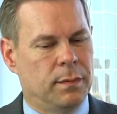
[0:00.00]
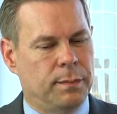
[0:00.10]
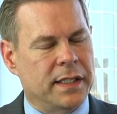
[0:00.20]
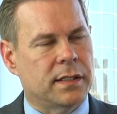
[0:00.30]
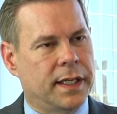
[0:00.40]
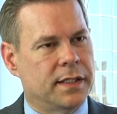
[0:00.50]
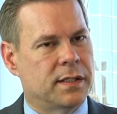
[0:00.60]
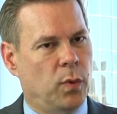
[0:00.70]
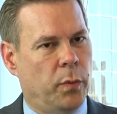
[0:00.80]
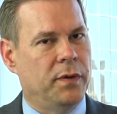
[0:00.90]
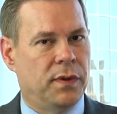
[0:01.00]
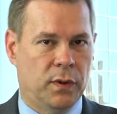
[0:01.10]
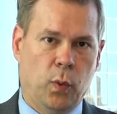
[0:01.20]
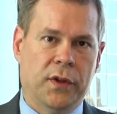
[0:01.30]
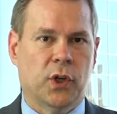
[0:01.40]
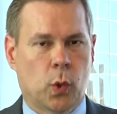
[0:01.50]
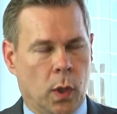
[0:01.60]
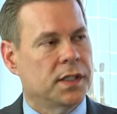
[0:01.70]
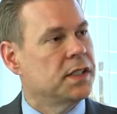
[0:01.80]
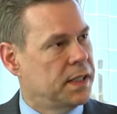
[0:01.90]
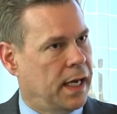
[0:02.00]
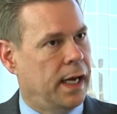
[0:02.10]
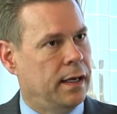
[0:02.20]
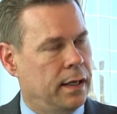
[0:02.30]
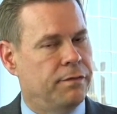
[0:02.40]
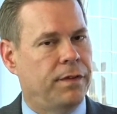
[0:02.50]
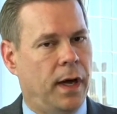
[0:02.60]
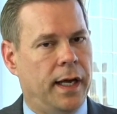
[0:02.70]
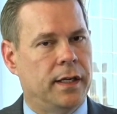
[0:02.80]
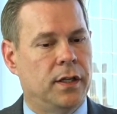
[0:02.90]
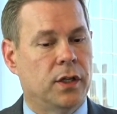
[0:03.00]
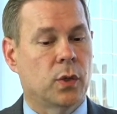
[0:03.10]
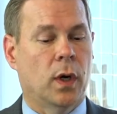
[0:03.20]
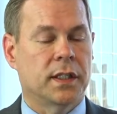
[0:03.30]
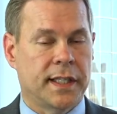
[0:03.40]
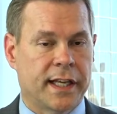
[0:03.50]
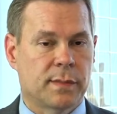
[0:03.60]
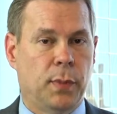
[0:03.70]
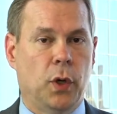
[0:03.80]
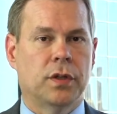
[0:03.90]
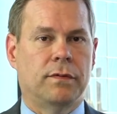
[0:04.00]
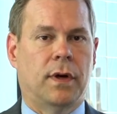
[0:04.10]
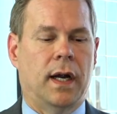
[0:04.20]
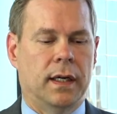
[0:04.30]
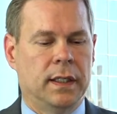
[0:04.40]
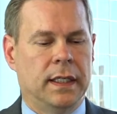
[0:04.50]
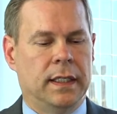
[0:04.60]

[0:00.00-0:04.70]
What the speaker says: basically it's what we want the court to say and find, and then the court takes both of our